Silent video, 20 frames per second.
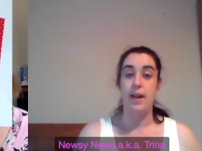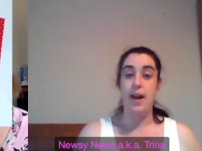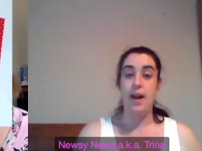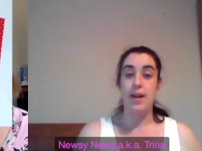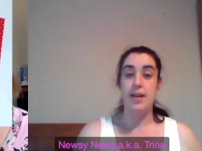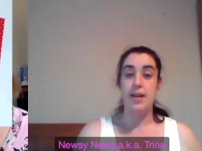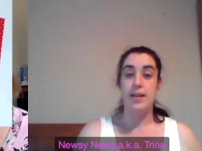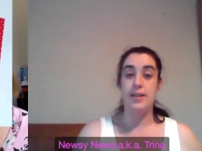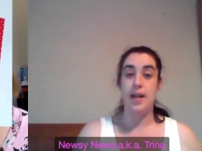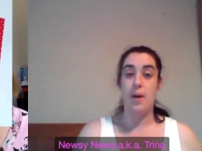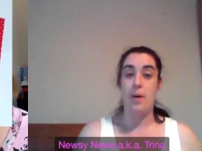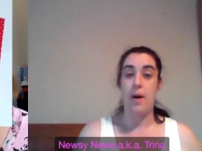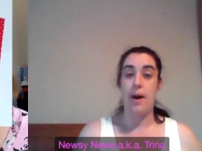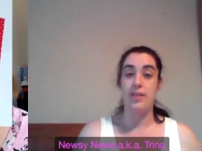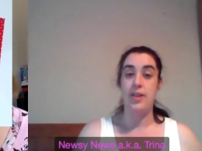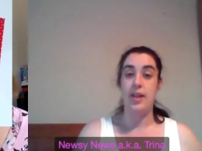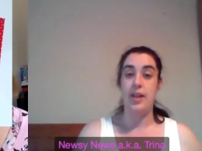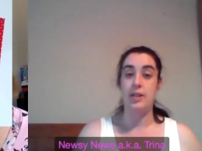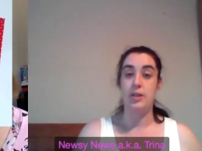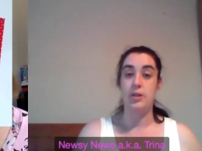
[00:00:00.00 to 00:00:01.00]
Yeah. So
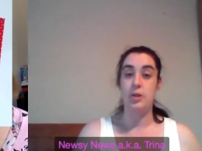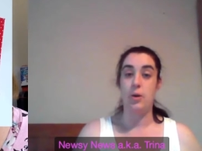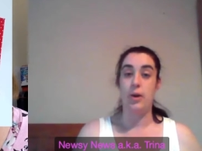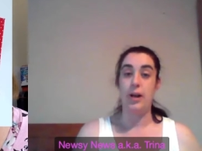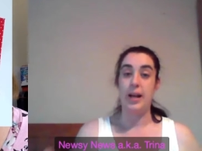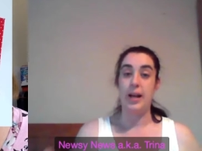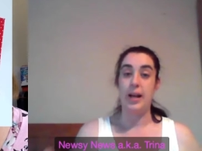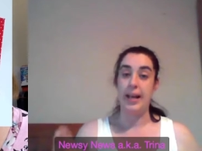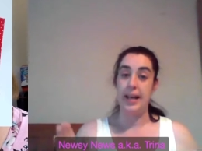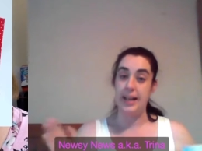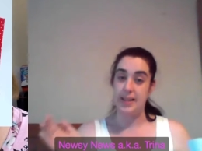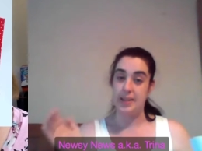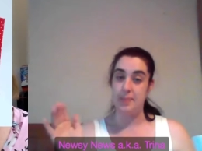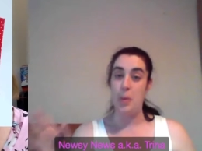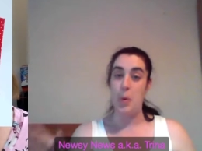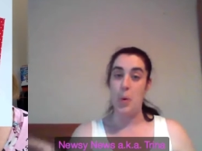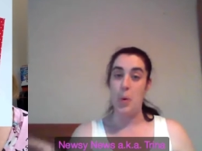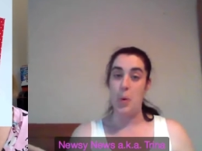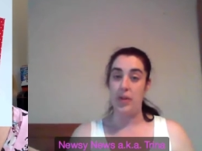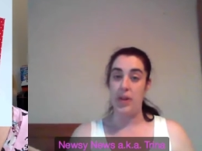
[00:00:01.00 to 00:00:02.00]
I Dolly is
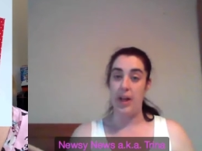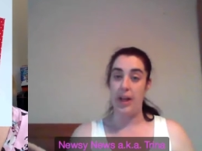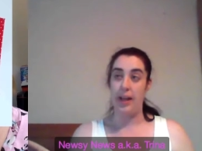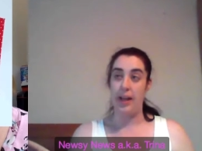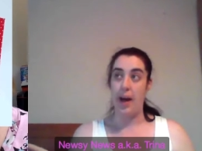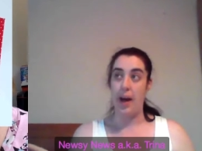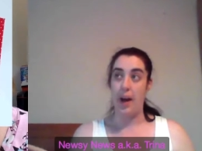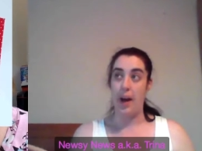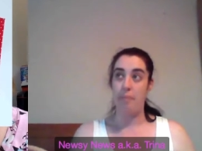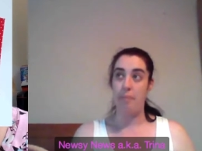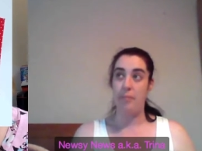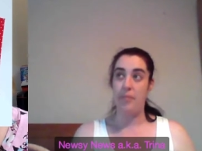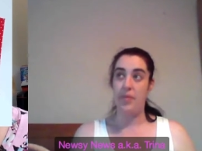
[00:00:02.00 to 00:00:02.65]
more the um,